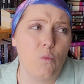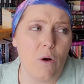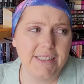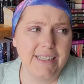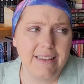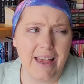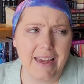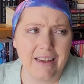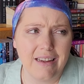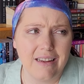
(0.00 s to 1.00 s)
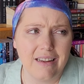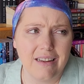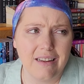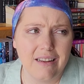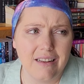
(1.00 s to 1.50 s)
it wasn't like
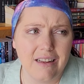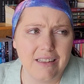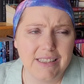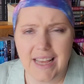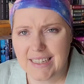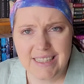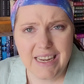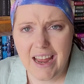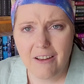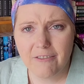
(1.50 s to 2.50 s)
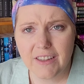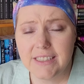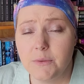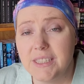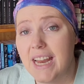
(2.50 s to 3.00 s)
sexy enough
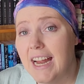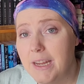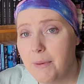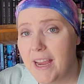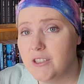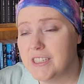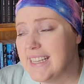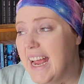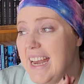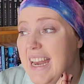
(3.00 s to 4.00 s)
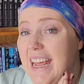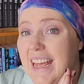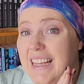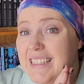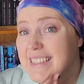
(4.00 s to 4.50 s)
because it was 90 pages, and
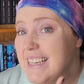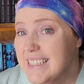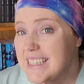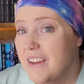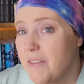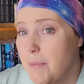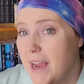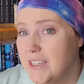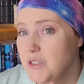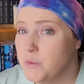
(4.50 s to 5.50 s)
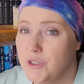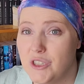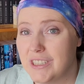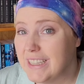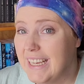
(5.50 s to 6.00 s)
60 of the pages was
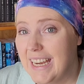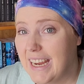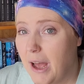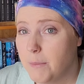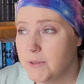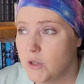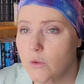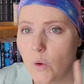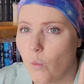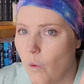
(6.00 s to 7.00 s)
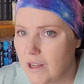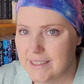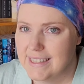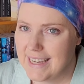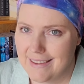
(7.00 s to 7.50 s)
just leading up to the
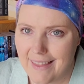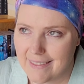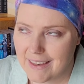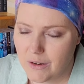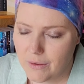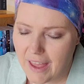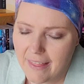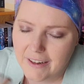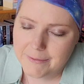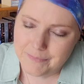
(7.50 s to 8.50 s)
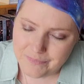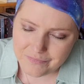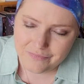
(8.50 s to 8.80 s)
one scene that they do together